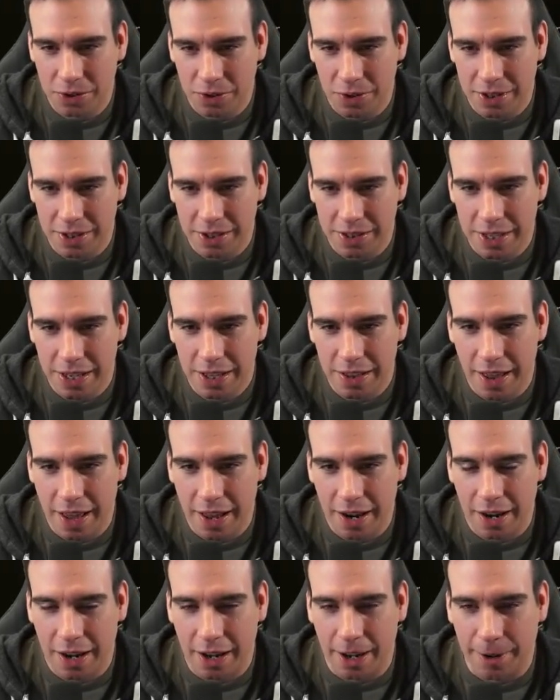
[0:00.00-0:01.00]
can see that
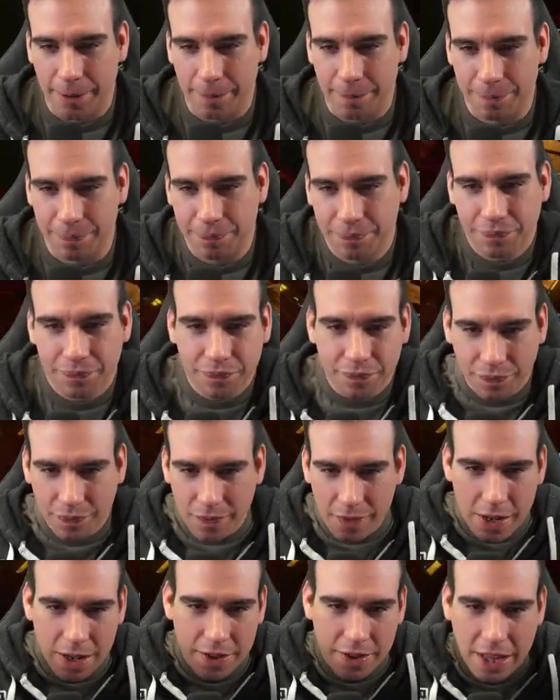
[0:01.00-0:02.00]

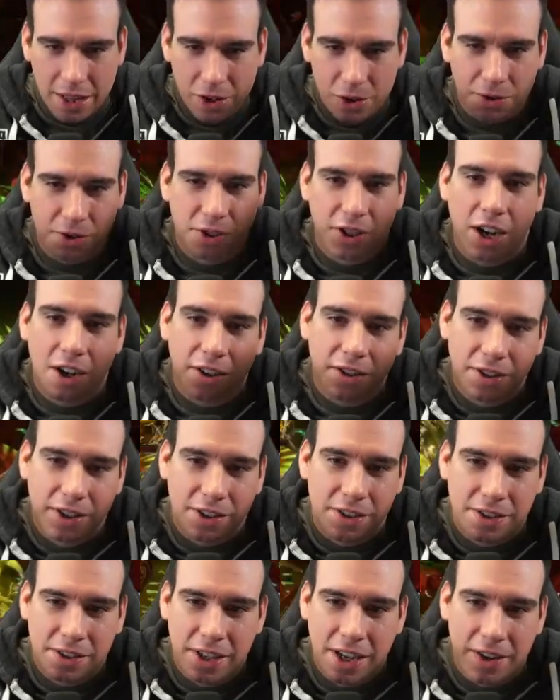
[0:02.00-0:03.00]
that little toxic
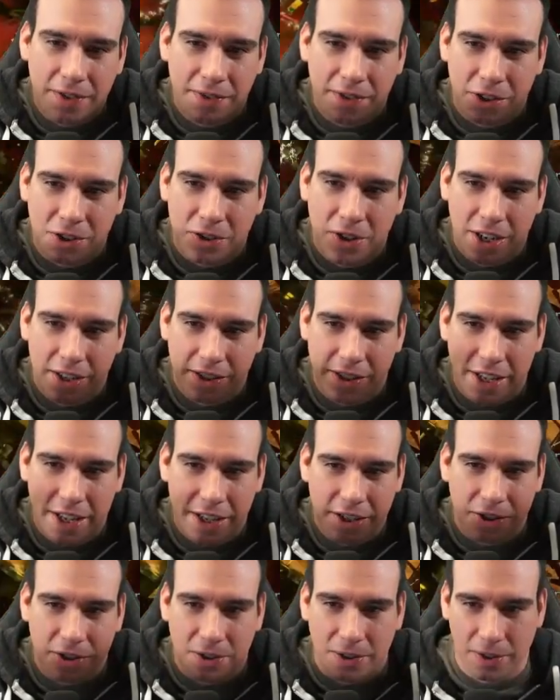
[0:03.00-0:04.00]
stuff that tries to
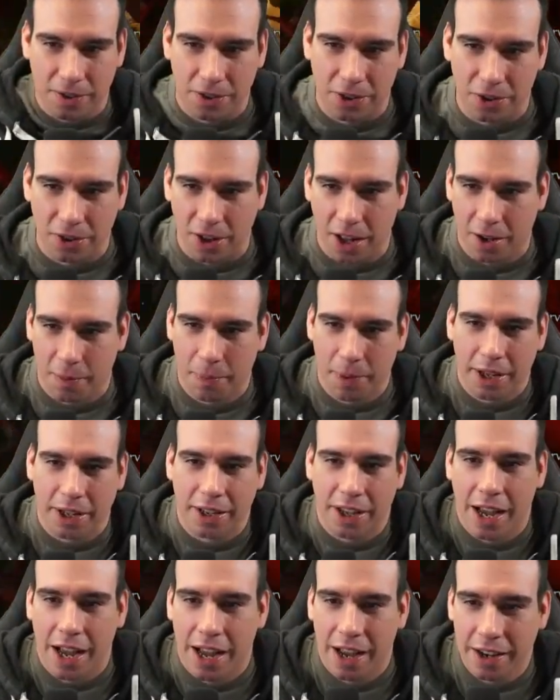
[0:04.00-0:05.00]
hit your lockpick
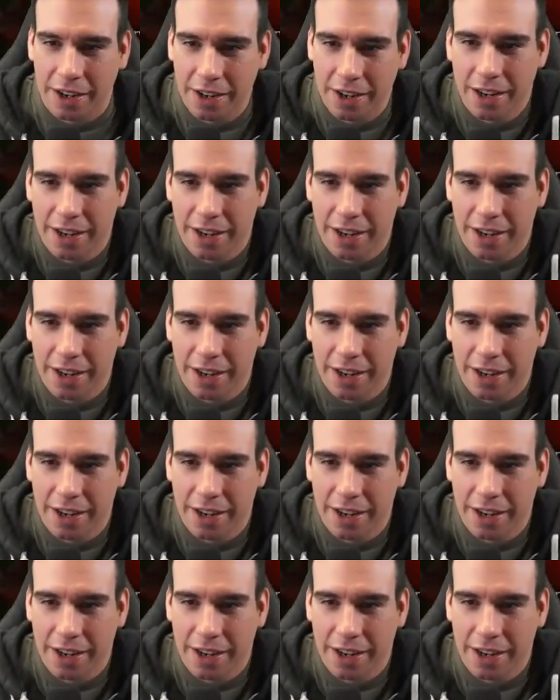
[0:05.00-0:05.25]
guy,